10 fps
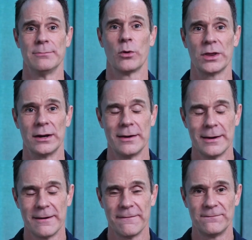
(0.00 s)
more than
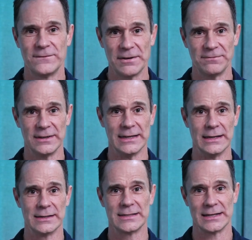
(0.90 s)

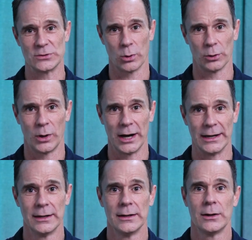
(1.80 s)
50 cities worldwide
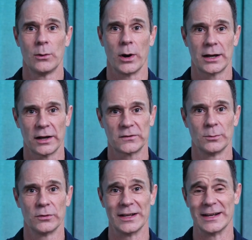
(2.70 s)
where
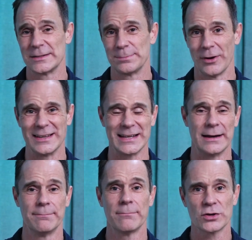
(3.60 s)
customers can experience an
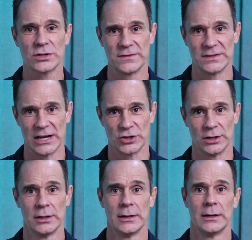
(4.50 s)
immersive
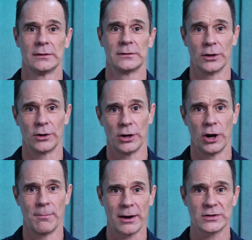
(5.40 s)
session to learn how
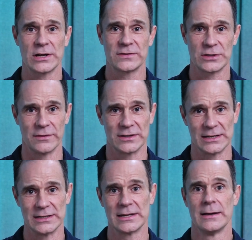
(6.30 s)
Microsoft
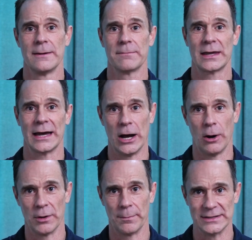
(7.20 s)
services can
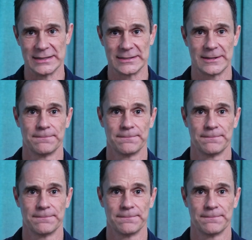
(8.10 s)
help their business.